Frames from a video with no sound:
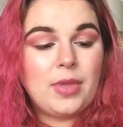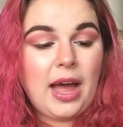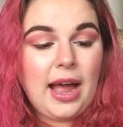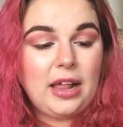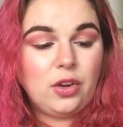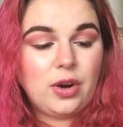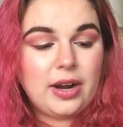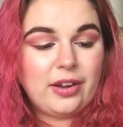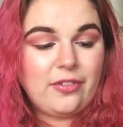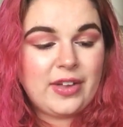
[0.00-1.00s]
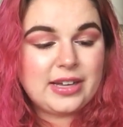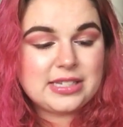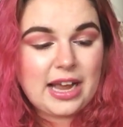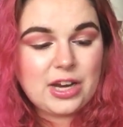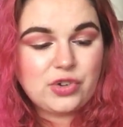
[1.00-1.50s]
the Hyaluronic
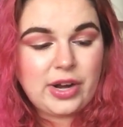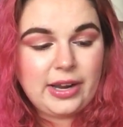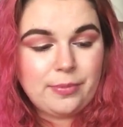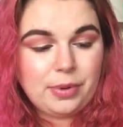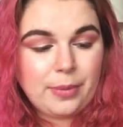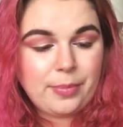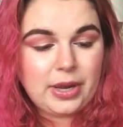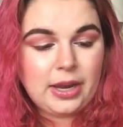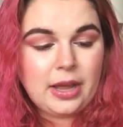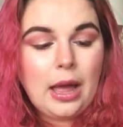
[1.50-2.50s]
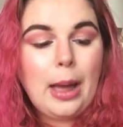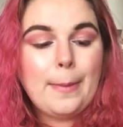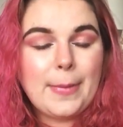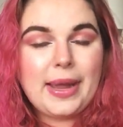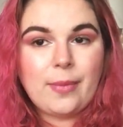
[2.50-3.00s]
Fix Hydrating and Plumping
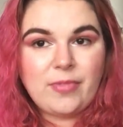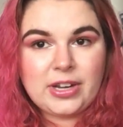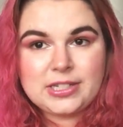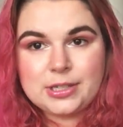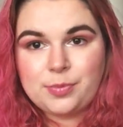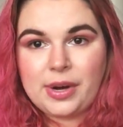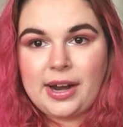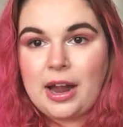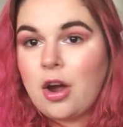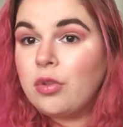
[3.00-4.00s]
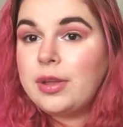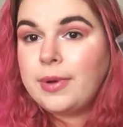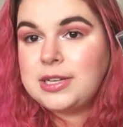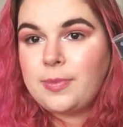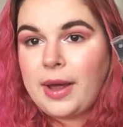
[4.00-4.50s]
Makeup Fixing Spray. I only
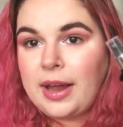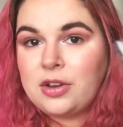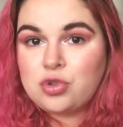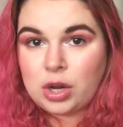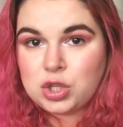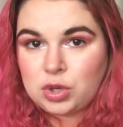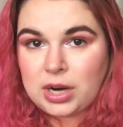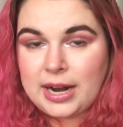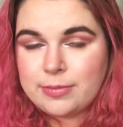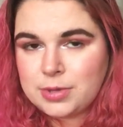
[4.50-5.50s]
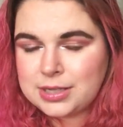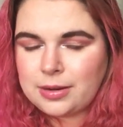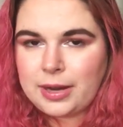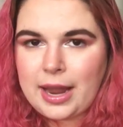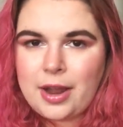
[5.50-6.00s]
wanted to buy drugstore items because
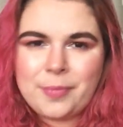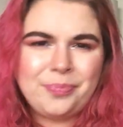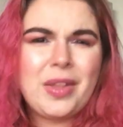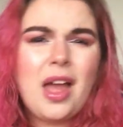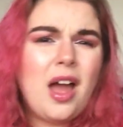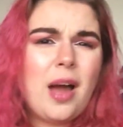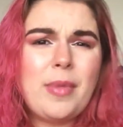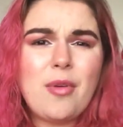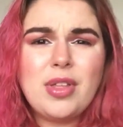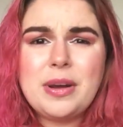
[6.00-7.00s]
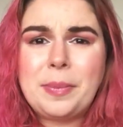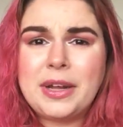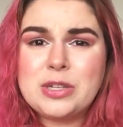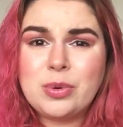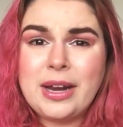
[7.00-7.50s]
I'm not really in a
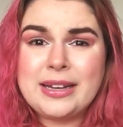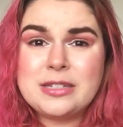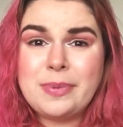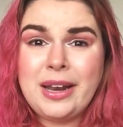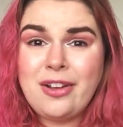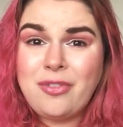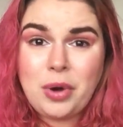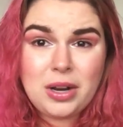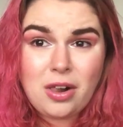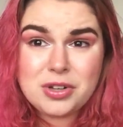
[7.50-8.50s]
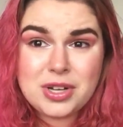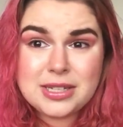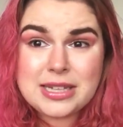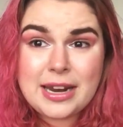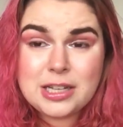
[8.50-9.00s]
place where I can spend like $40 on
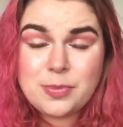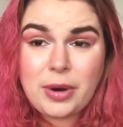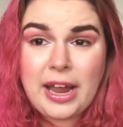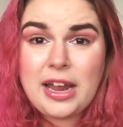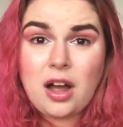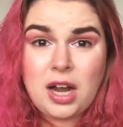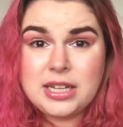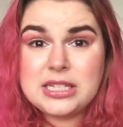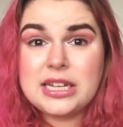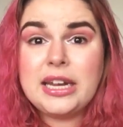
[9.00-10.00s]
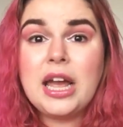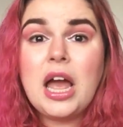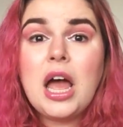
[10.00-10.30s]
a setting spray, honestly.